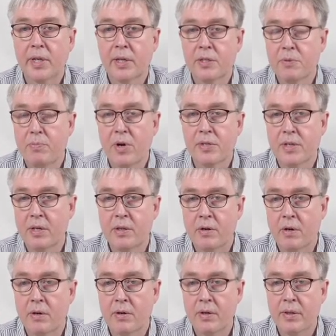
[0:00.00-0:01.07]
expressing
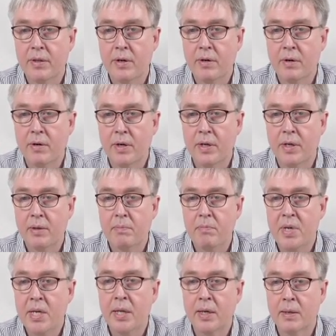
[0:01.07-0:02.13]
their, their
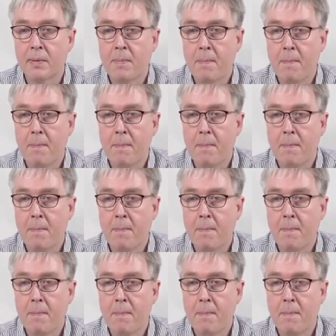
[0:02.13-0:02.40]
meaning.